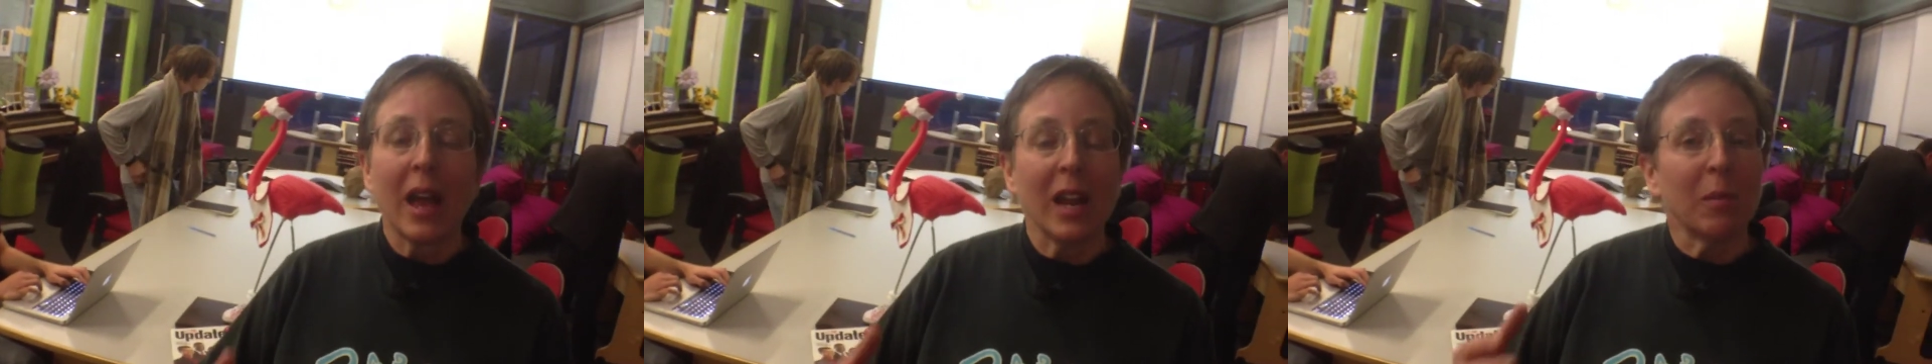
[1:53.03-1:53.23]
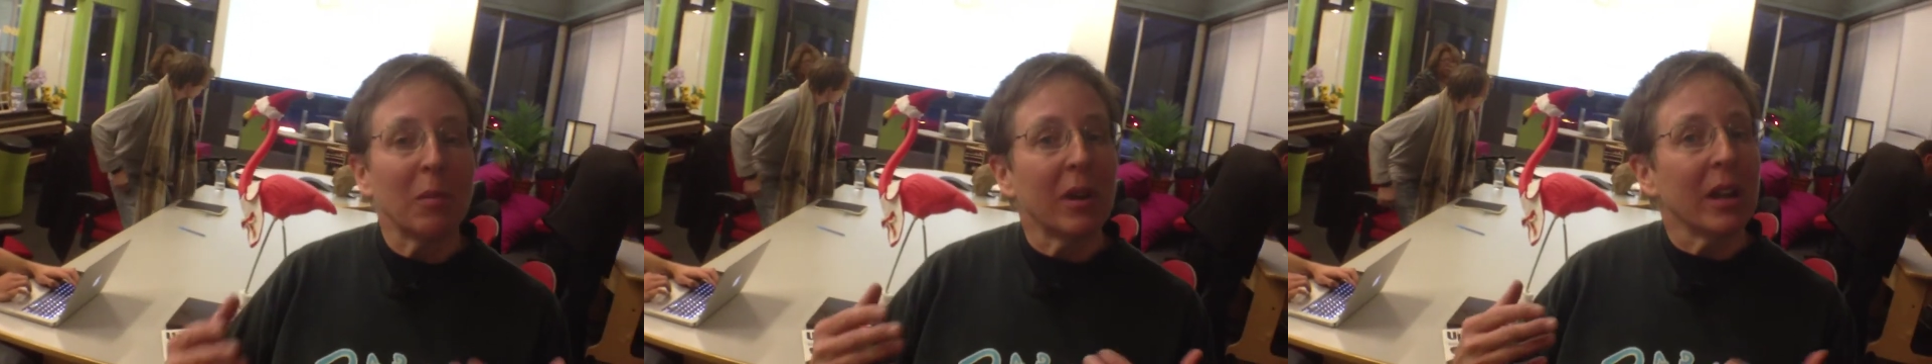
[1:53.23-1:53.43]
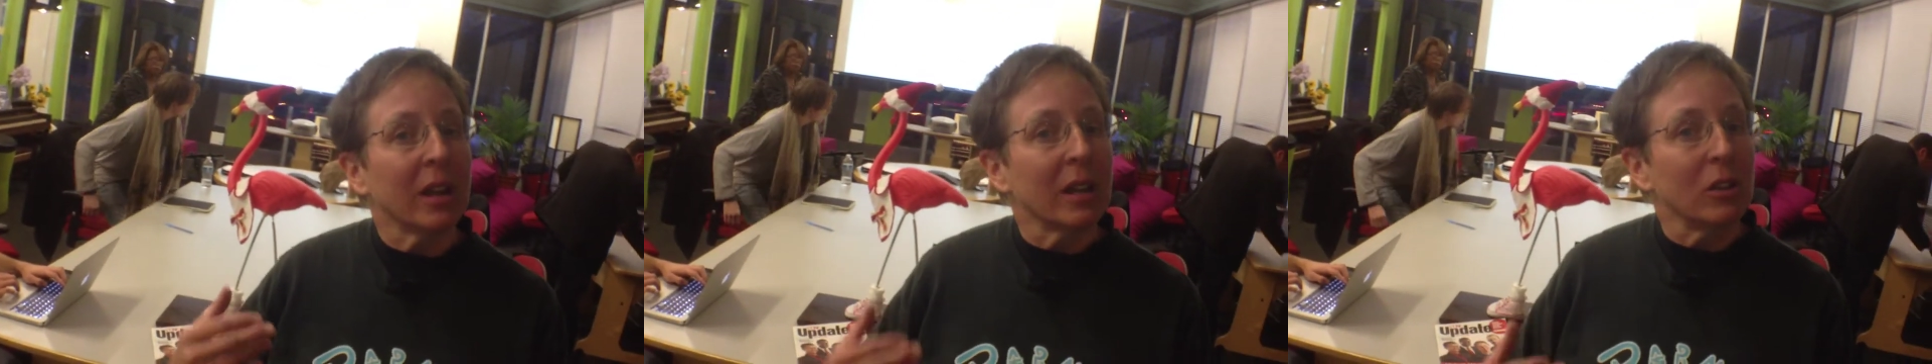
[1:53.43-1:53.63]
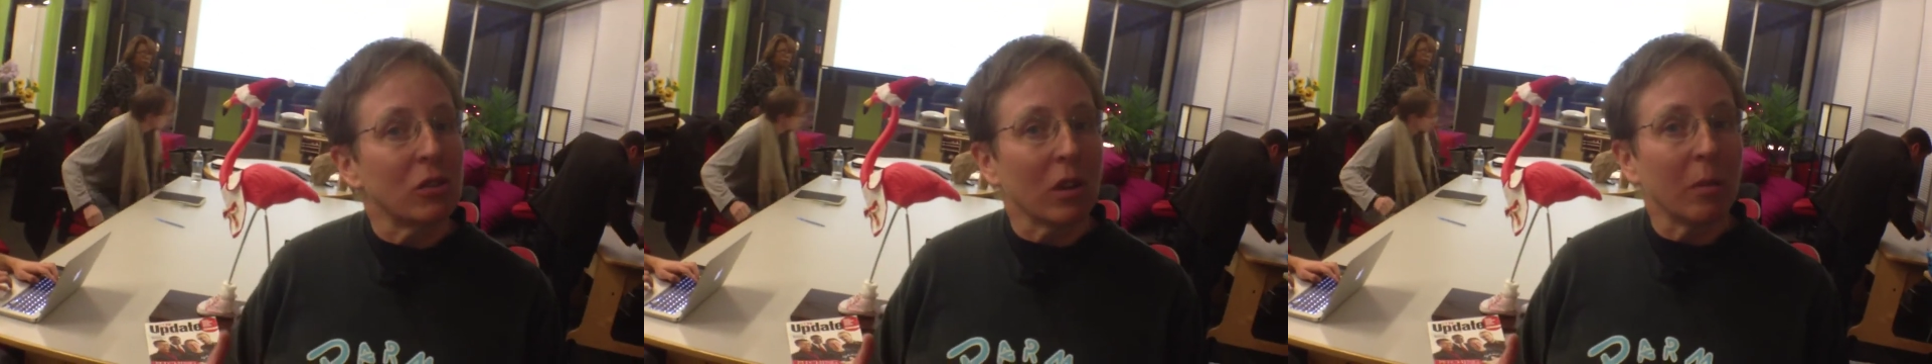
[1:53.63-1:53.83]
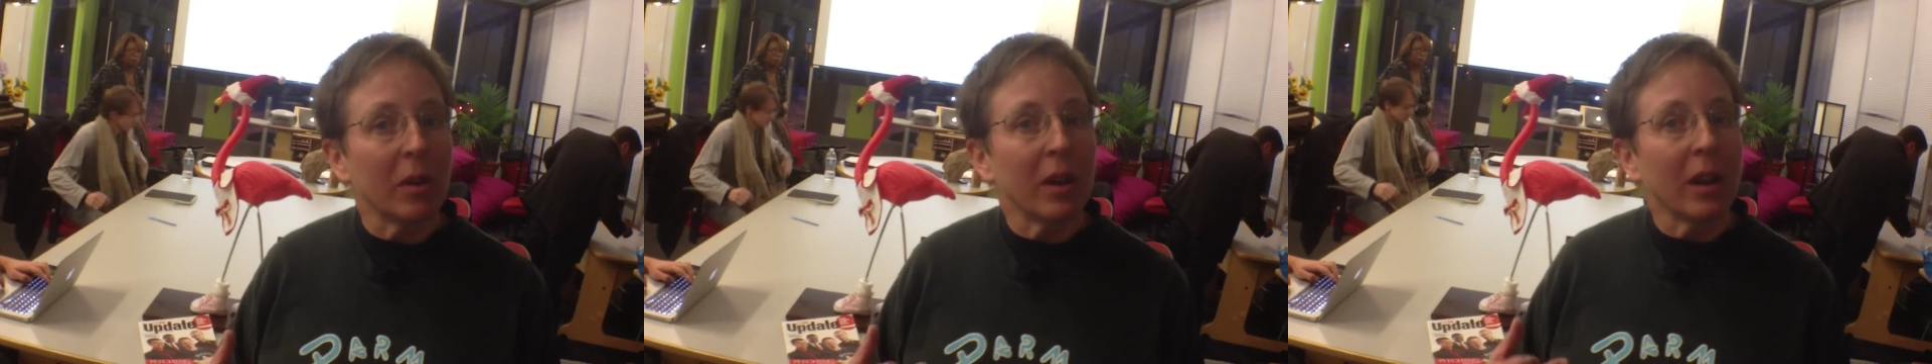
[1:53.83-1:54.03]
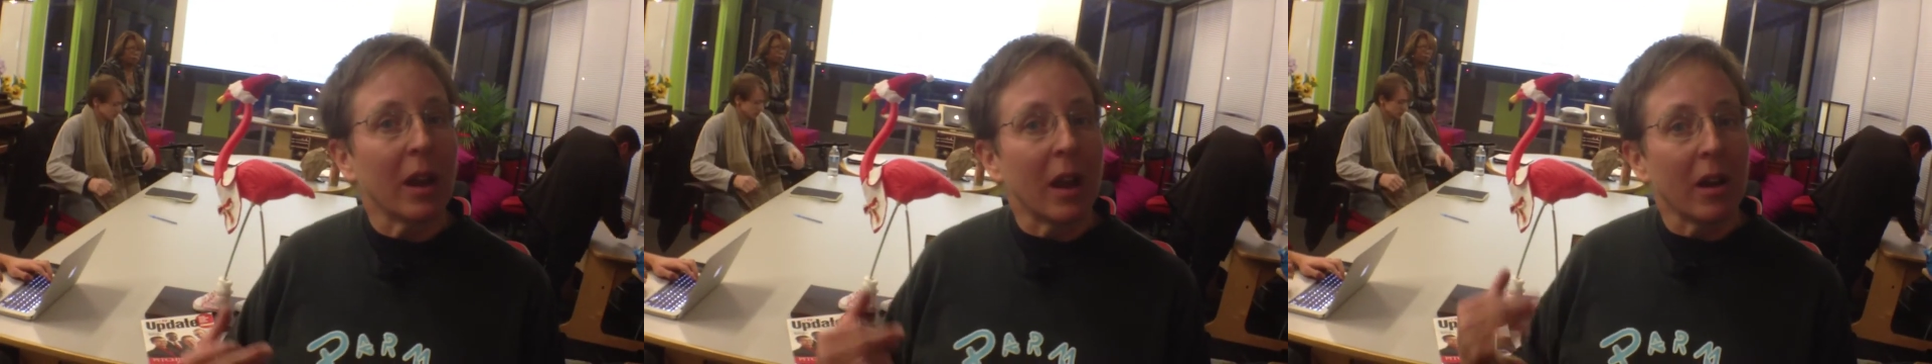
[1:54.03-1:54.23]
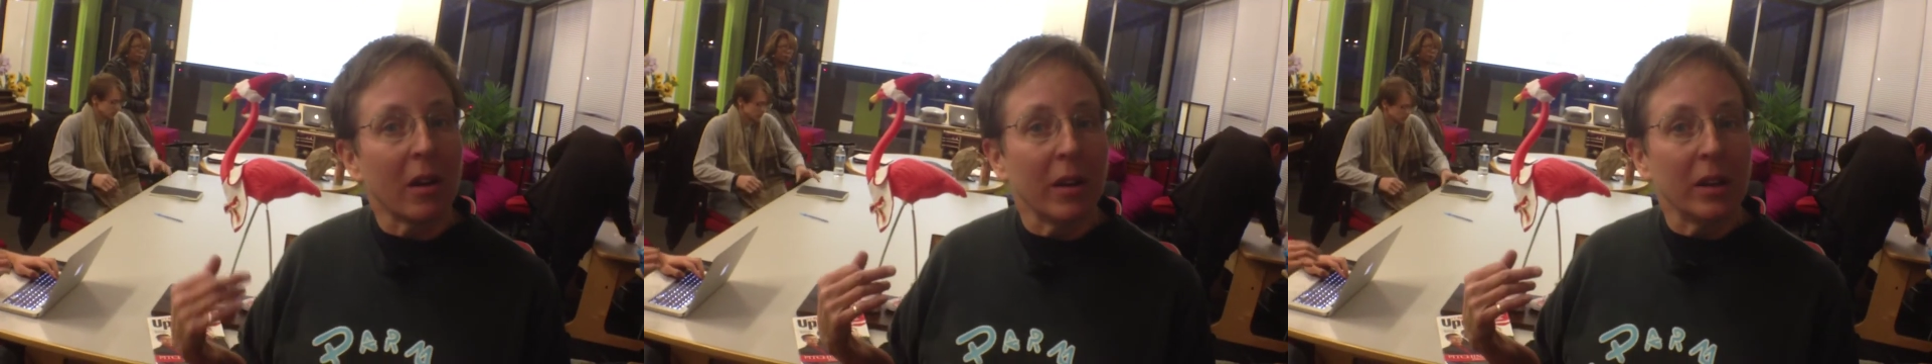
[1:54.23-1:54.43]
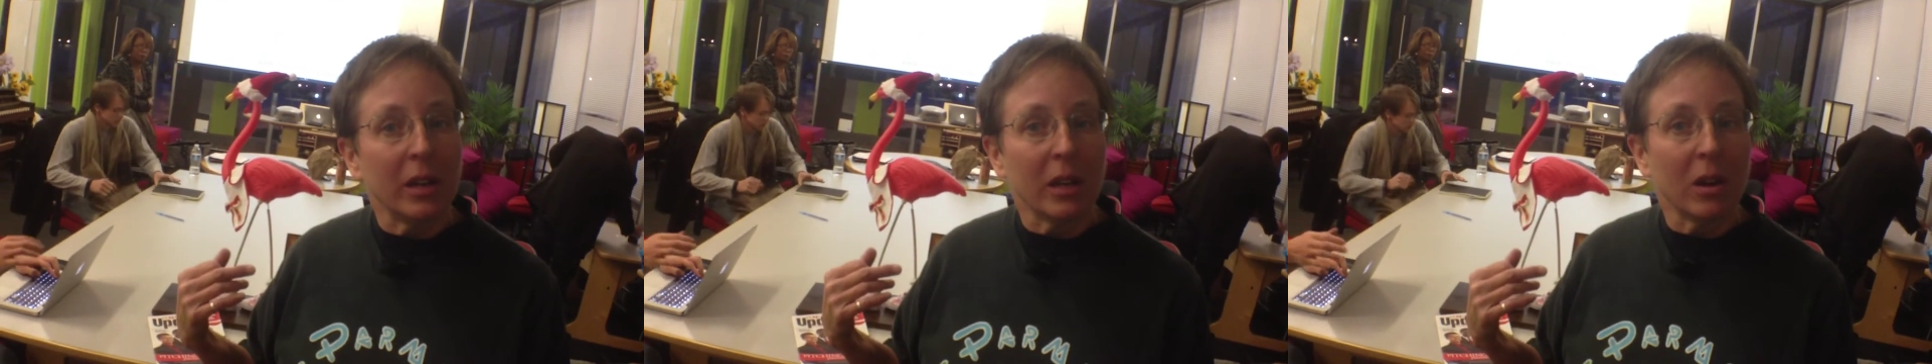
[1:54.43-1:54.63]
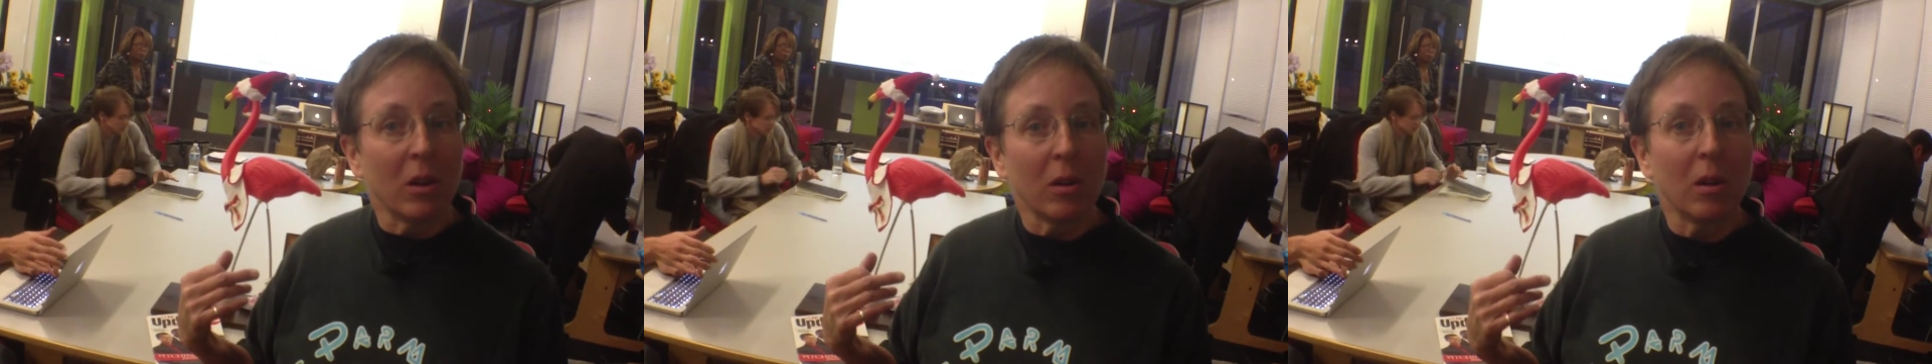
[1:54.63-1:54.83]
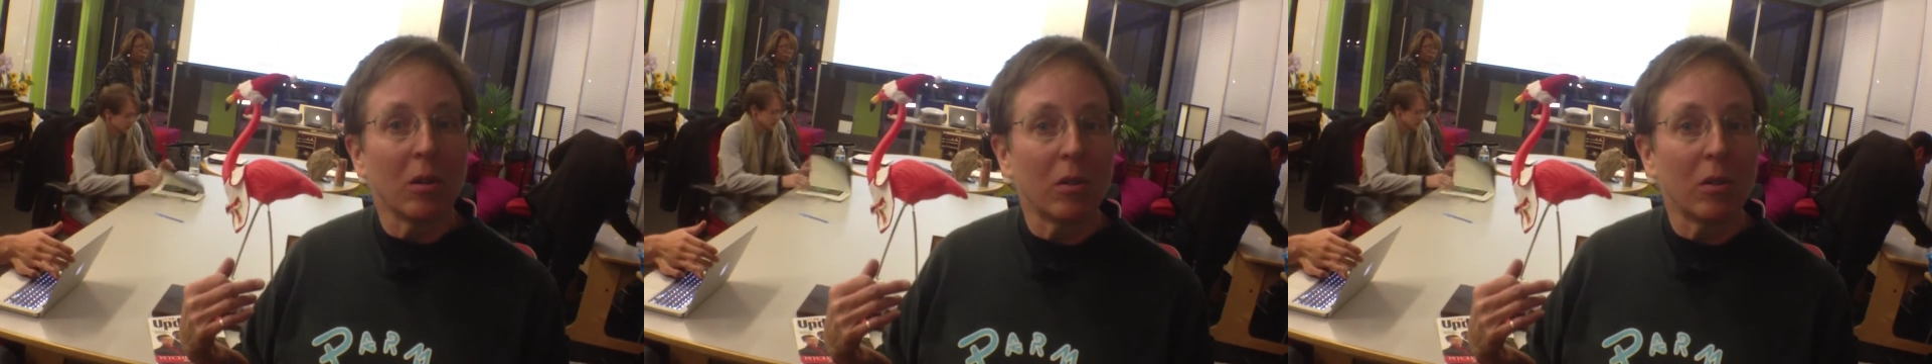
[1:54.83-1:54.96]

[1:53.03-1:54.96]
Anybody contributing on our Indiegogo